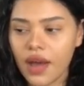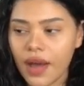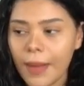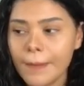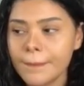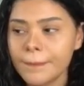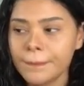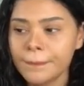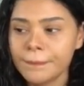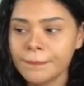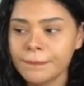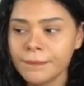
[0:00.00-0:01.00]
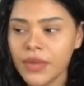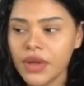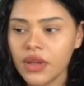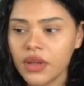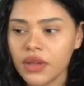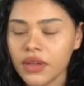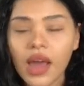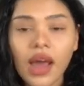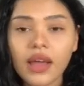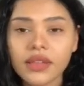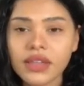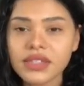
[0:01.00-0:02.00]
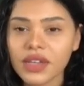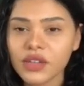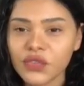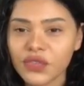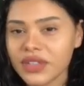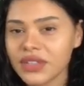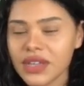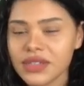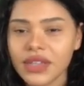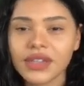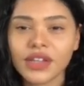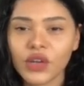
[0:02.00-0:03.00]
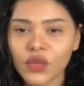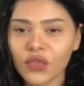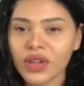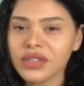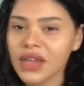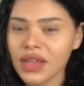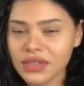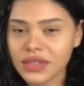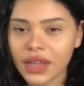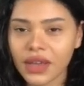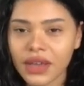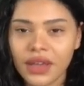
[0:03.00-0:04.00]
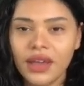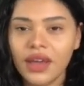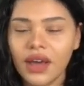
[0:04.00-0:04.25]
Um, yeah, they sounded fantastic. They look fantastic.